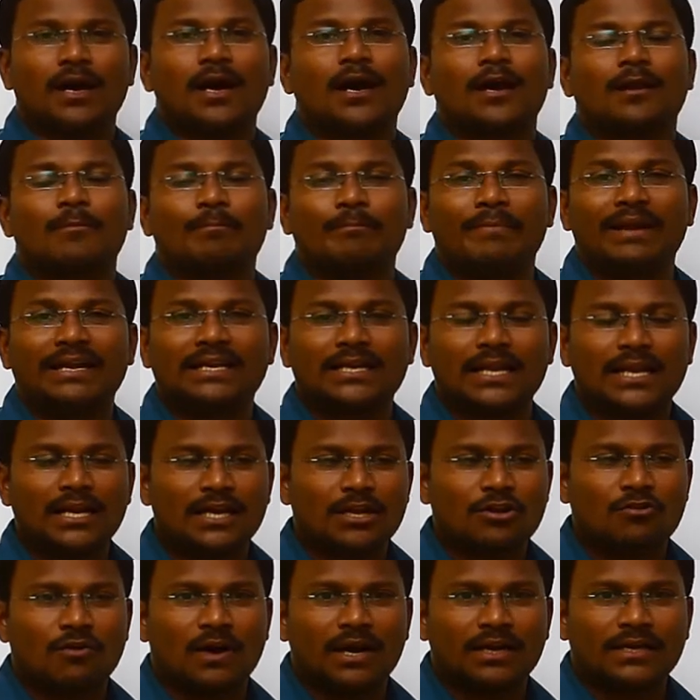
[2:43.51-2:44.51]
or metal
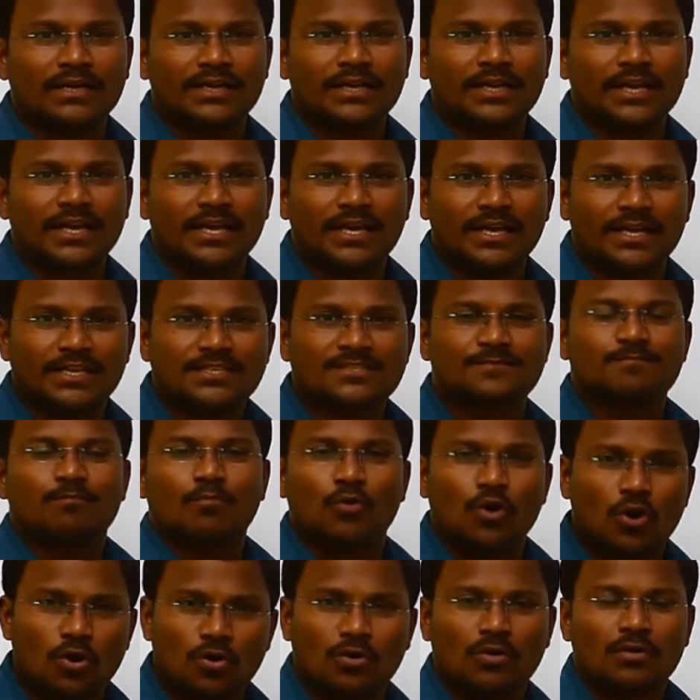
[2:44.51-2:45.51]
quantity is
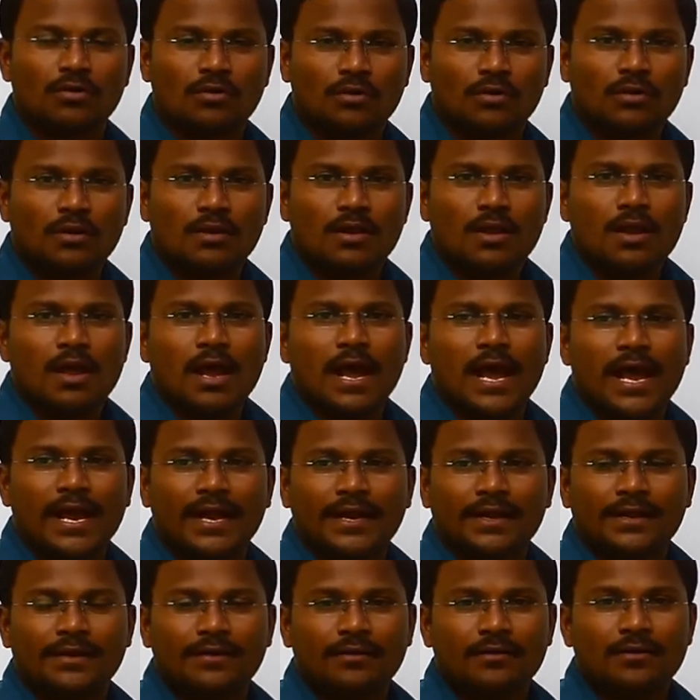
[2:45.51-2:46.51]
more,
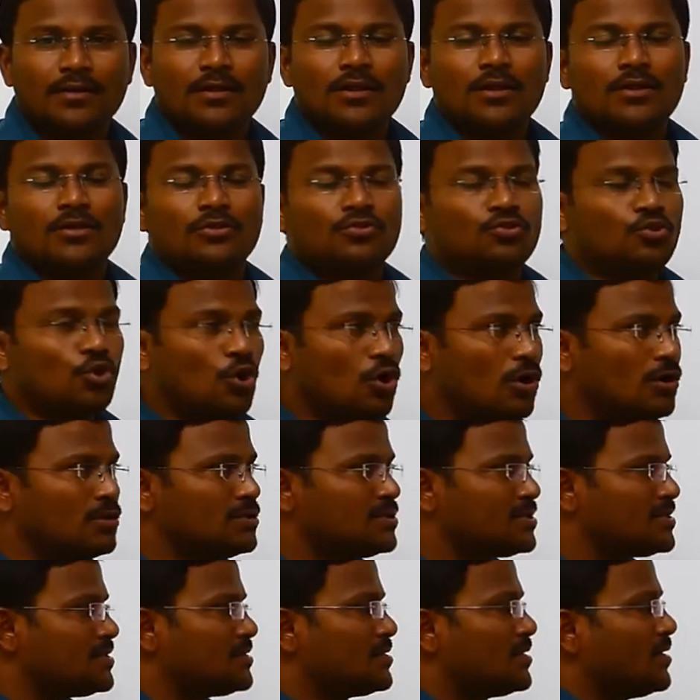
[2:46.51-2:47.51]
and
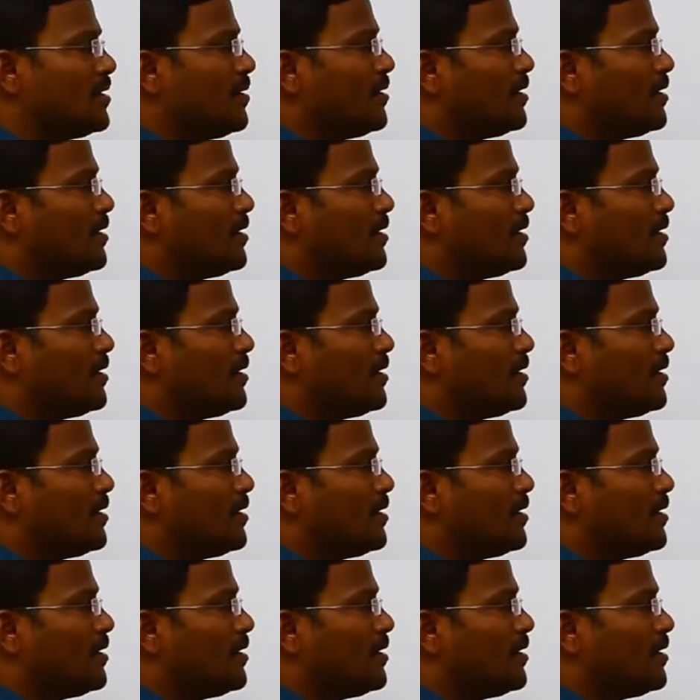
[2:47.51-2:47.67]
those